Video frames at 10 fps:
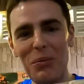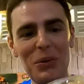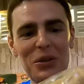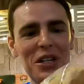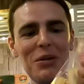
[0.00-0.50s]
We'll,
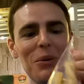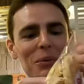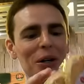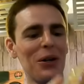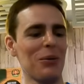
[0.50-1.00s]
we'll see what
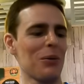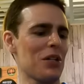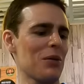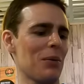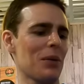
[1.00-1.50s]
we got, we'll
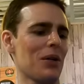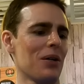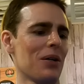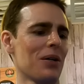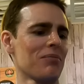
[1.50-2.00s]
see what we
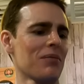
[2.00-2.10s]
got.